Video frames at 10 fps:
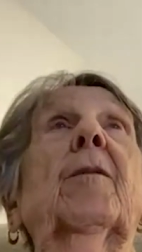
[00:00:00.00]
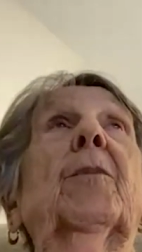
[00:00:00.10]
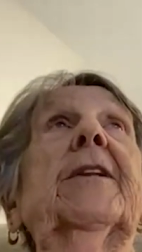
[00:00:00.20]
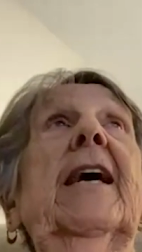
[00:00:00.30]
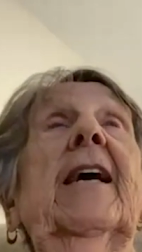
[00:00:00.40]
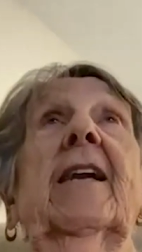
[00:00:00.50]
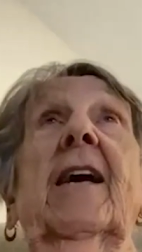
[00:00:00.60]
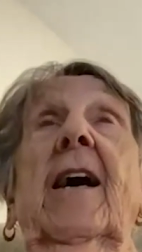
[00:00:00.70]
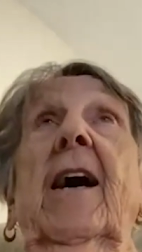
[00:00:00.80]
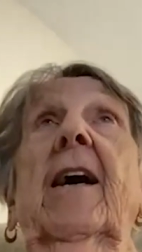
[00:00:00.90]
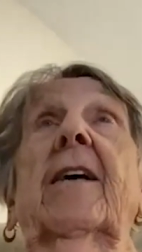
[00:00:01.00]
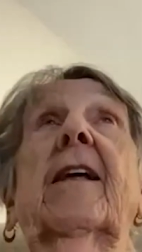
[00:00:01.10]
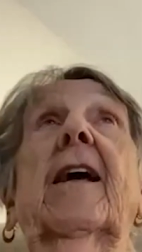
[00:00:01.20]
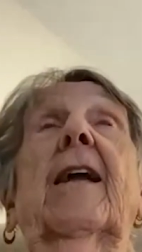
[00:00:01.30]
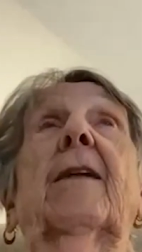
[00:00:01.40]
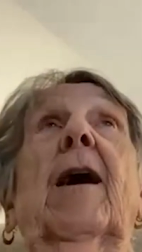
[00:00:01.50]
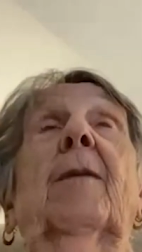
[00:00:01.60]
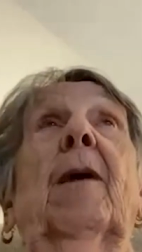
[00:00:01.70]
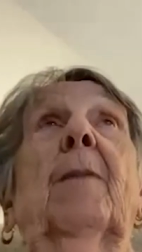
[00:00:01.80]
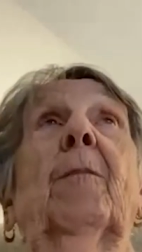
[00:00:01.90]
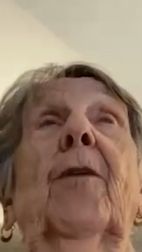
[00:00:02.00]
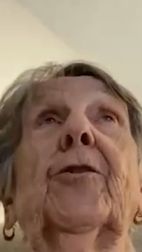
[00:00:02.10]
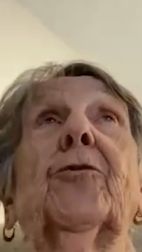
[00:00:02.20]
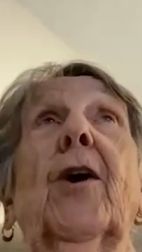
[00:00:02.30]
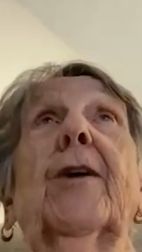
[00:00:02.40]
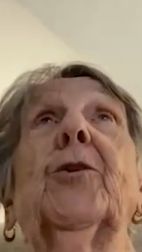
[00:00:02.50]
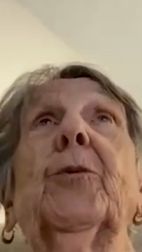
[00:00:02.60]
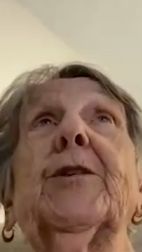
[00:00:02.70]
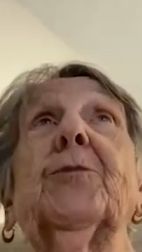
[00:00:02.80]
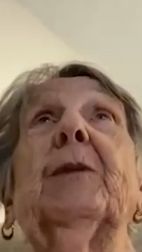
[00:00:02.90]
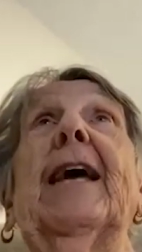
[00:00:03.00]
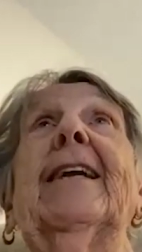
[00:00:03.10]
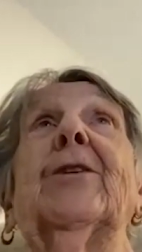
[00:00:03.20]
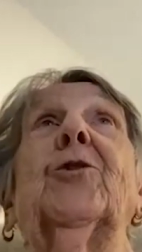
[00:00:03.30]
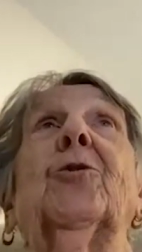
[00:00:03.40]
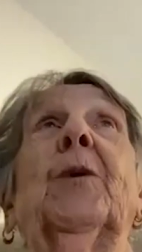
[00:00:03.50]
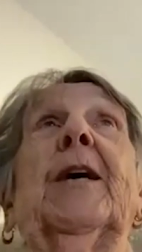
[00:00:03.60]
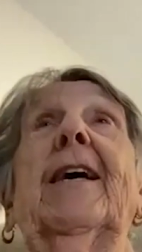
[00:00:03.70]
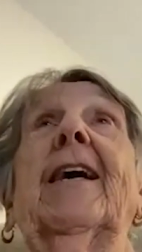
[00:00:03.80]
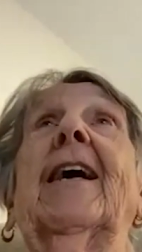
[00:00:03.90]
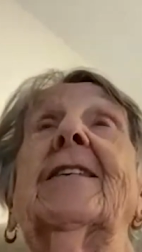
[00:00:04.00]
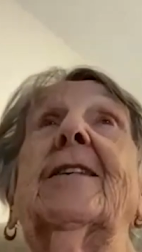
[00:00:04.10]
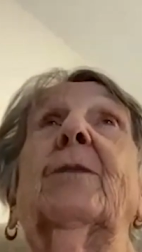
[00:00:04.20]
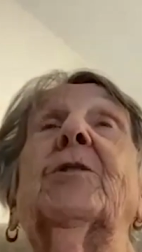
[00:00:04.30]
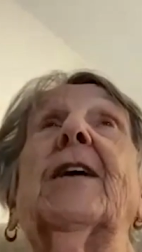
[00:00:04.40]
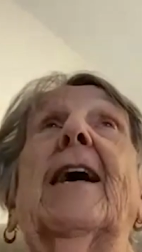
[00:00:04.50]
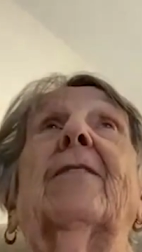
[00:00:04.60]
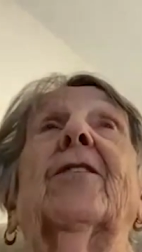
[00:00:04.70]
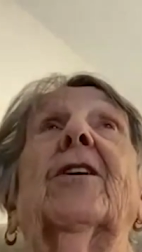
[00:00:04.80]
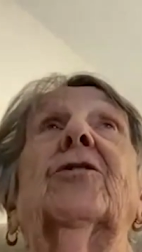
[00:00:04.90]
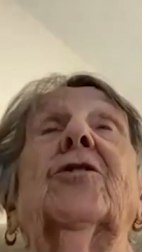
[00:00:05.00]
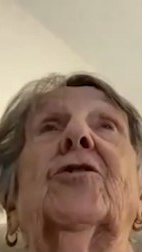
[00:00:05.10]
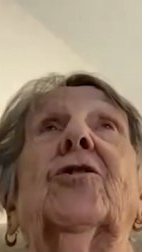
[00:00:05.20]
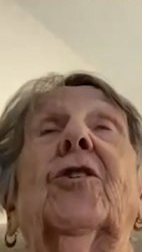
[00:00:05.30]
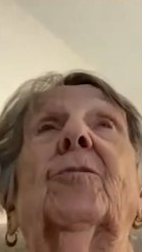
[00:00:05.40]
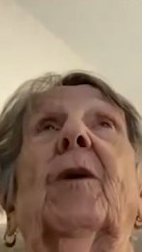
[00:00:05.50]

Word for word: But then I and and my mother tried to explain it to me, and I seemed to have understood.